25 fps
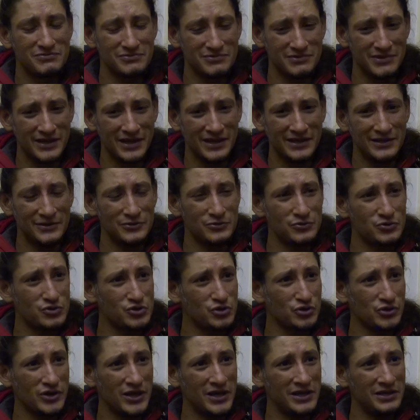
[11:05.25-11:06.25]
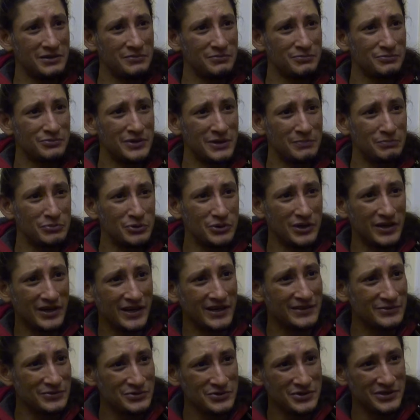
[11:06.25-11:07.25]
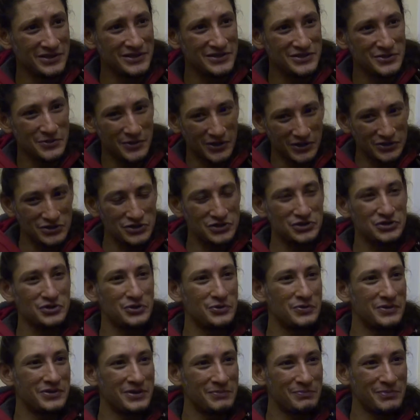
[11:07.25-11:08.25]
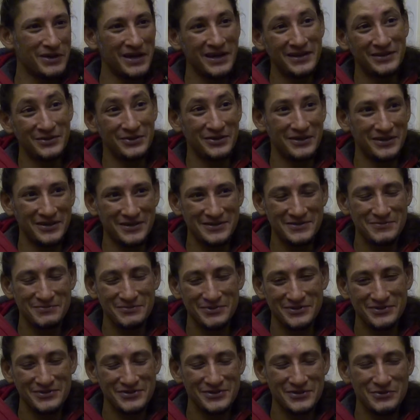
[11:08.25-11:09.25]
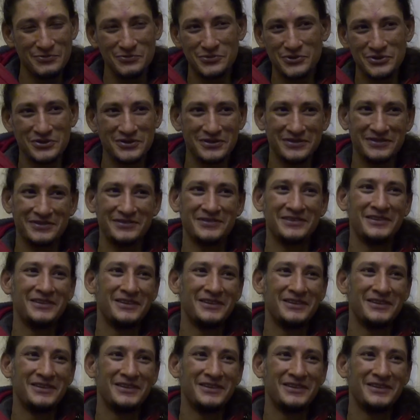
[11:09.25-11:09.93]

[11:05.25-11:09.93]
little train and put guns on it so I could shoot the bad guys, but she wouldn't.